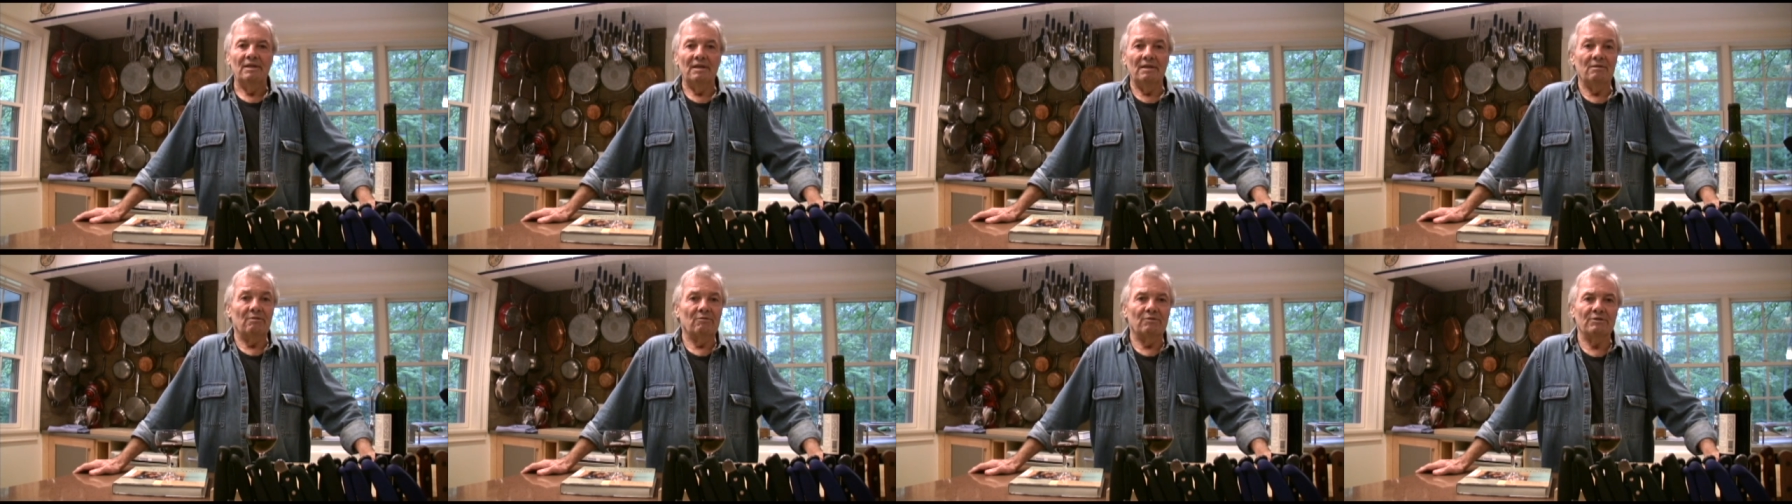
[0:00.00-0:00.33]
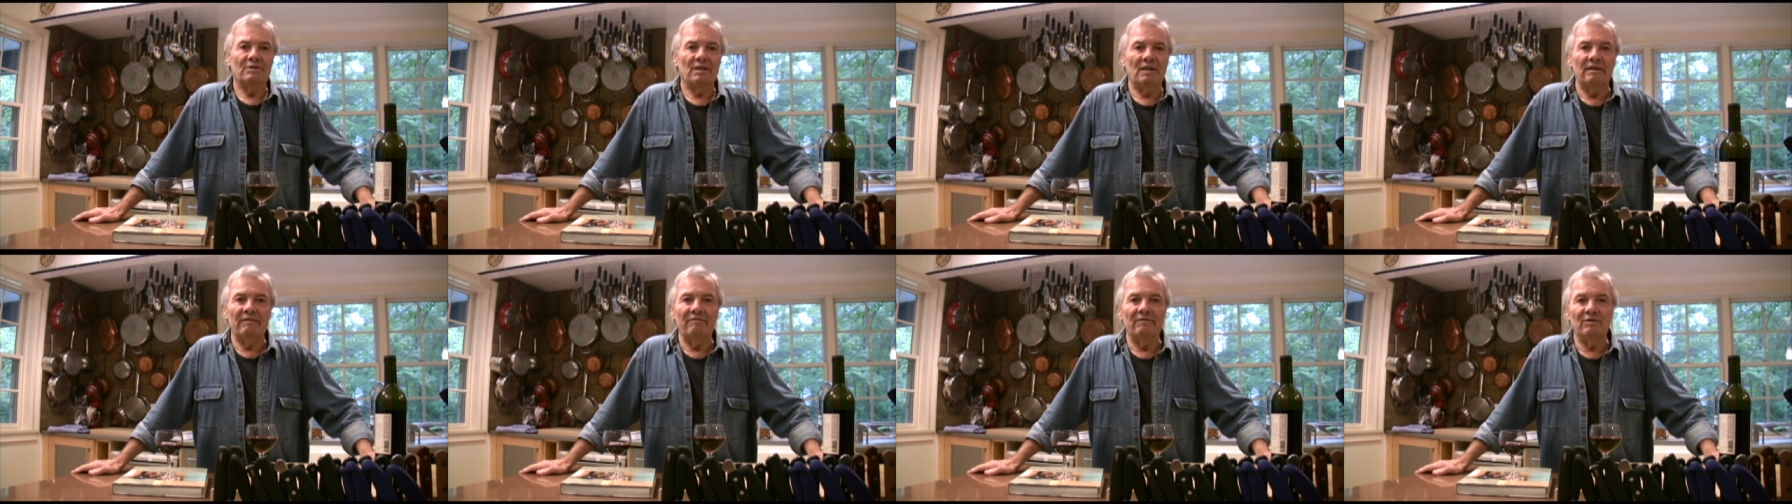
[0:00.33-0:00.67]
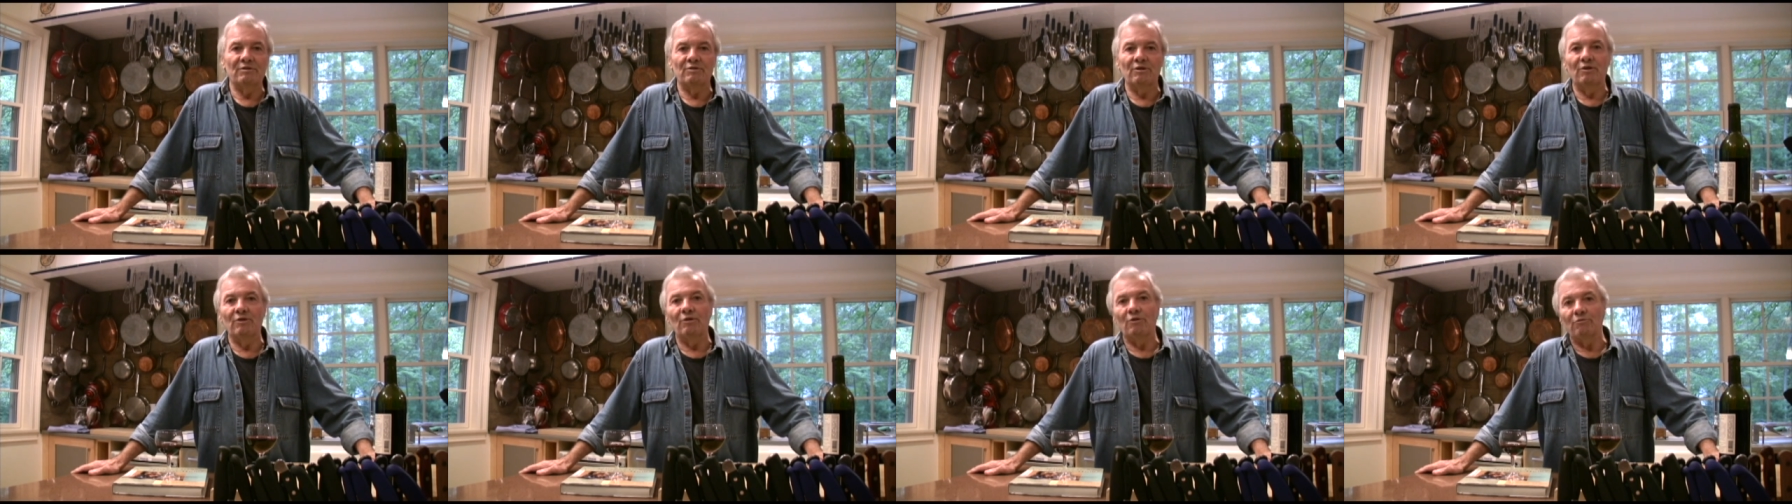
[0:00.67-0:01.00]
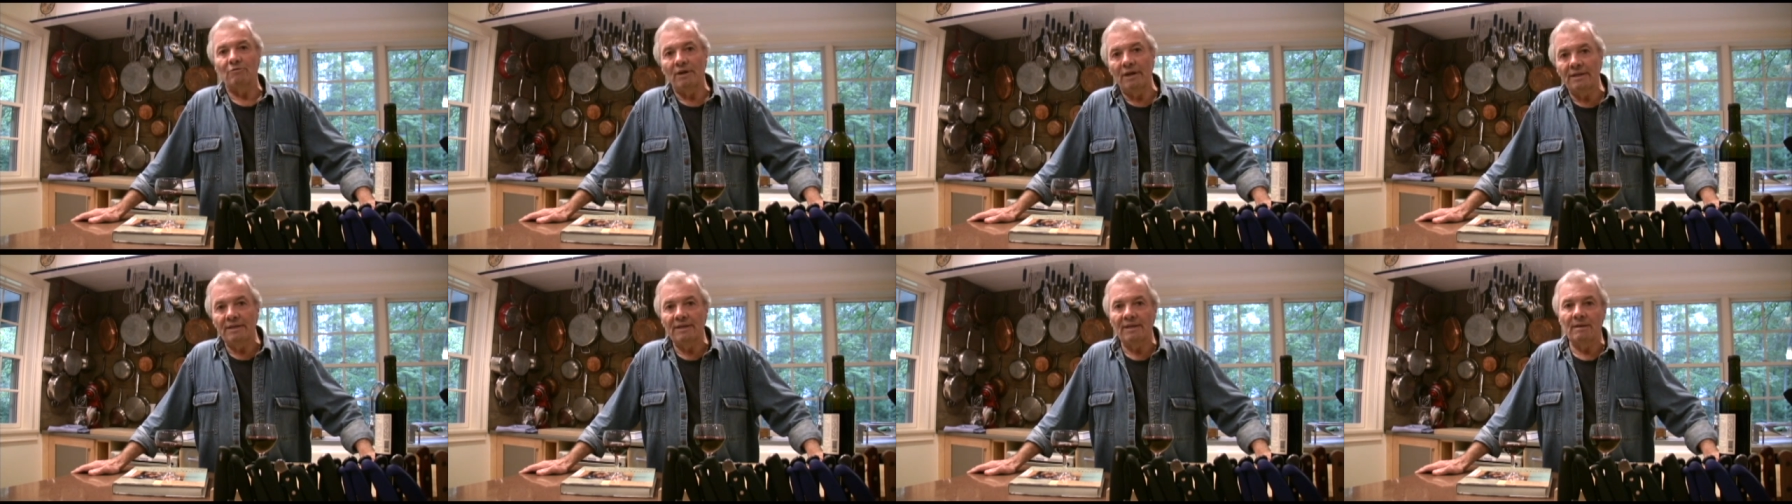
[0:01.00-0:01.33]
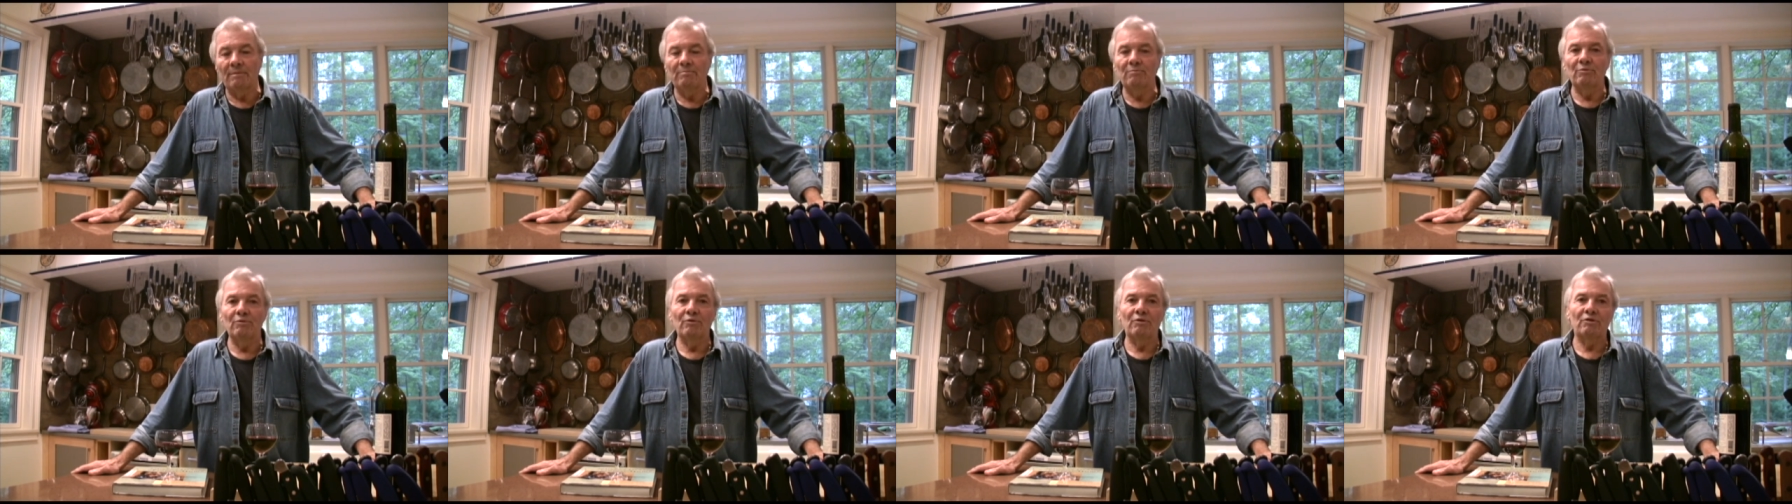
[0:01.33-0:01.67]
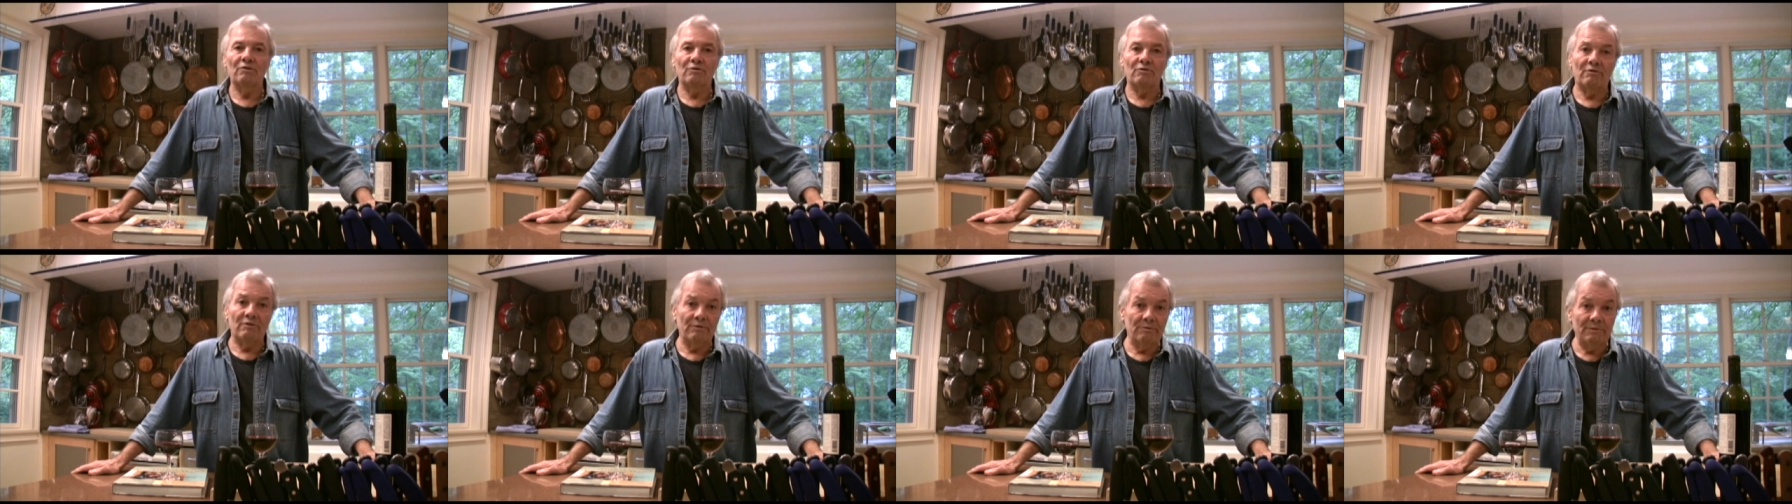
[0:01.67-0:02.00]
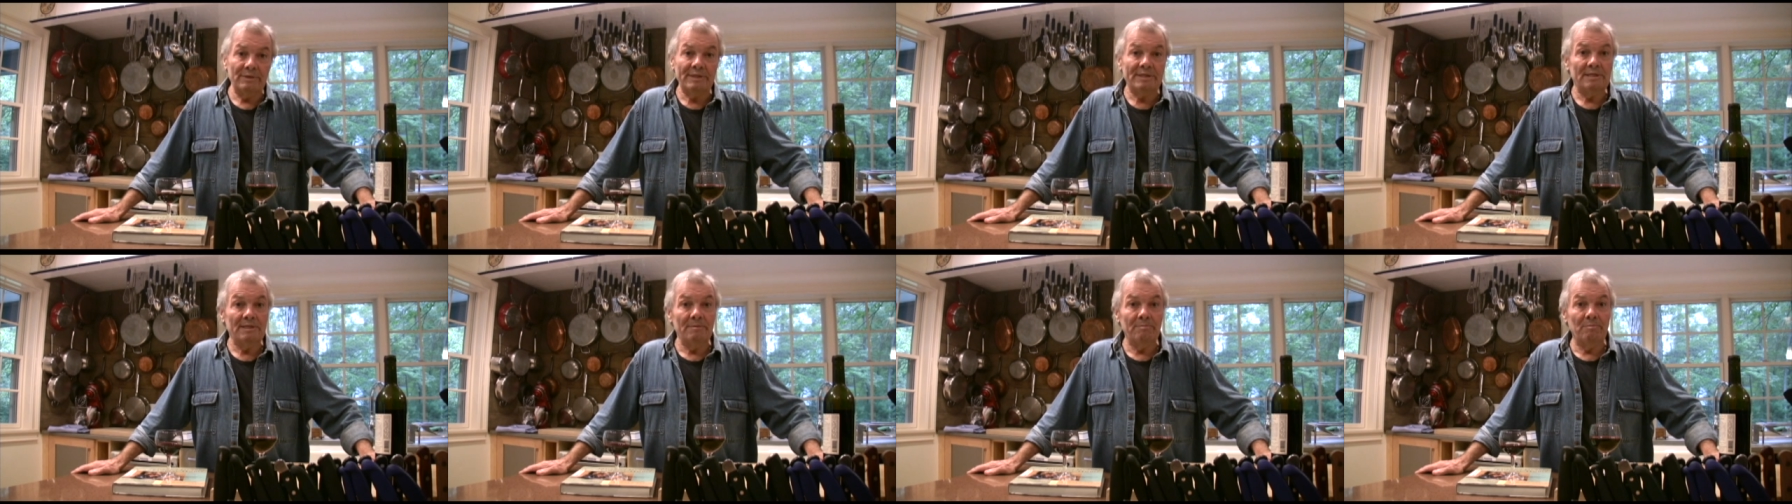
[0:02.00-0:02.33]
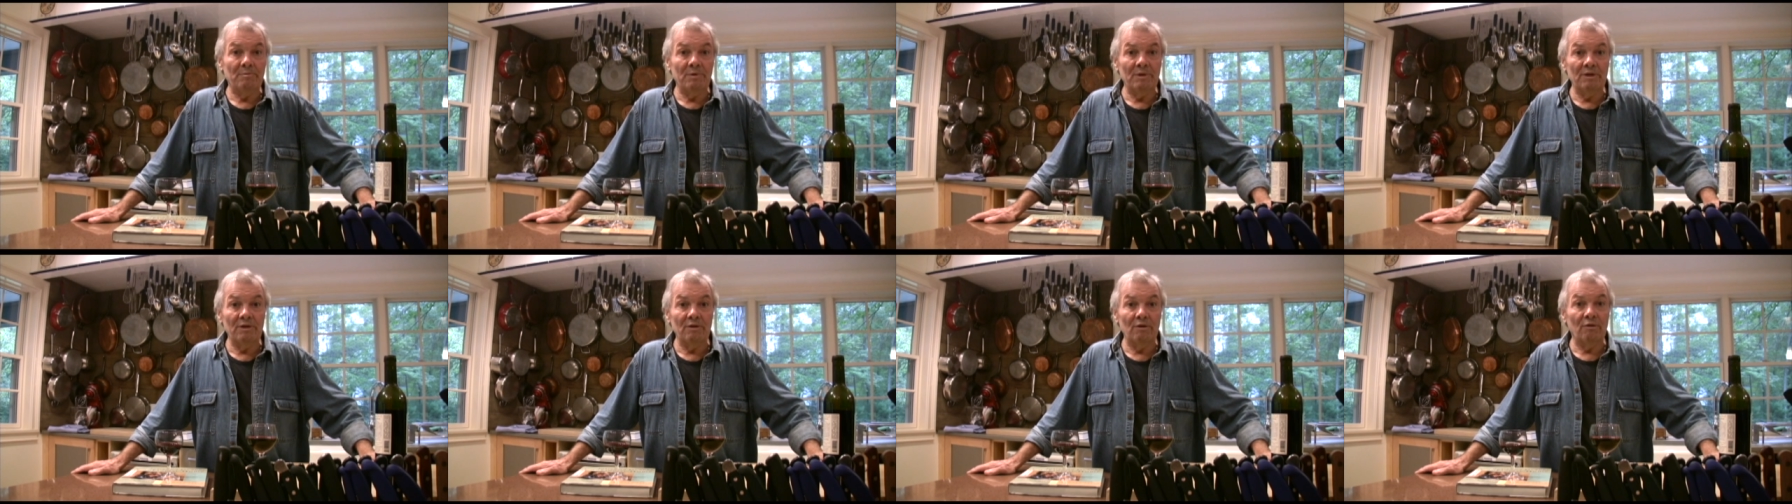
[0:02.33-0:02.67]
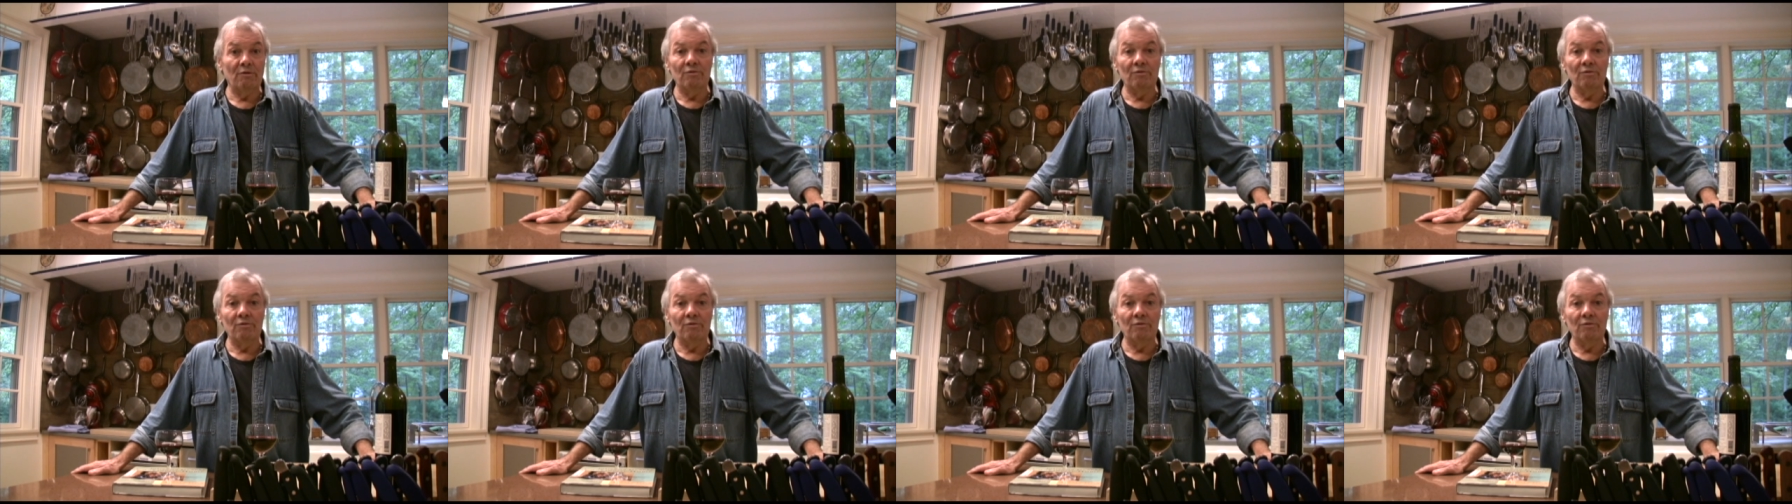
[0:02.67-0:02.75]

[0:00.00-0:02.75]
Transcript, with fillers: either on television or writing a book or a recipe,